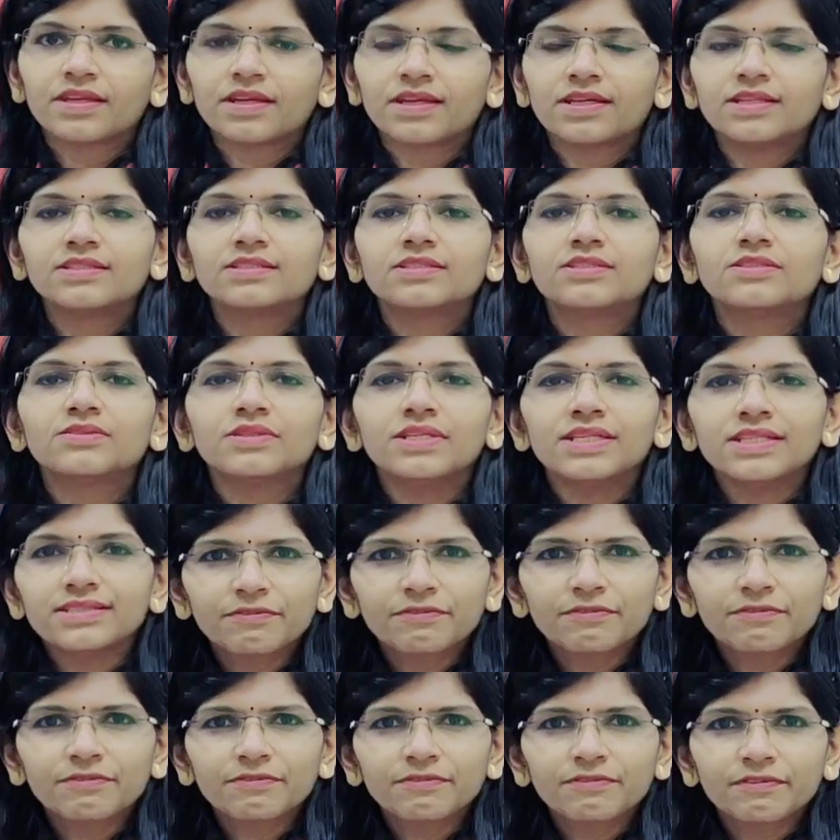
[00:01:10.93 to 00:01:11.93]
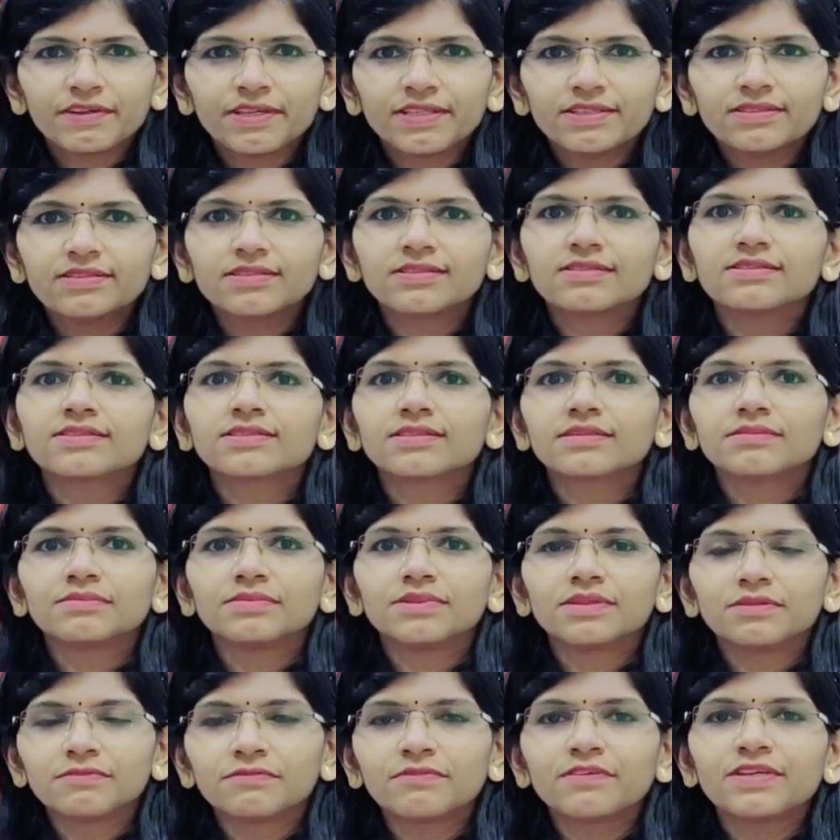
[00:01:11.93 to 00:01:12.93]
And students are facing some
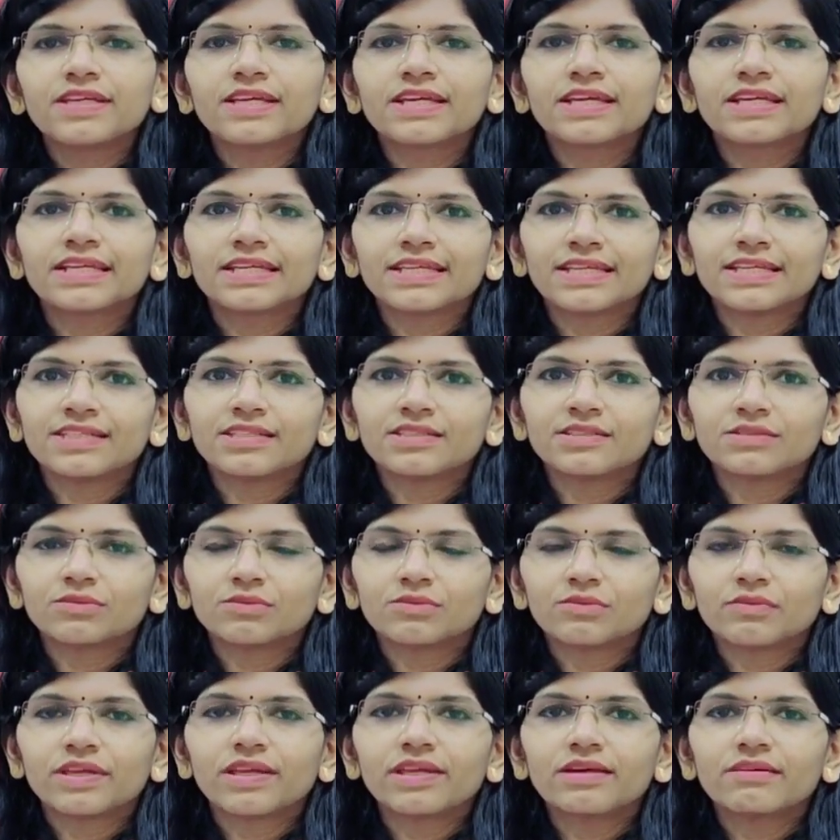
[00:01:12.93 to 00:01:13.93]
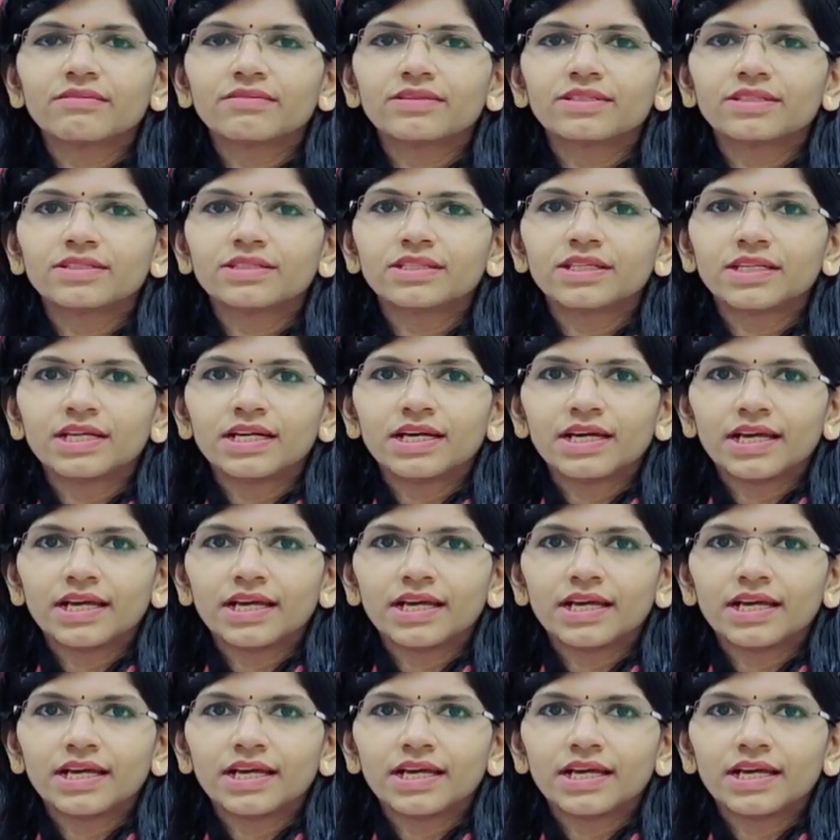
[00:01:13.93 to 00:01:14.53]
difficulties whenever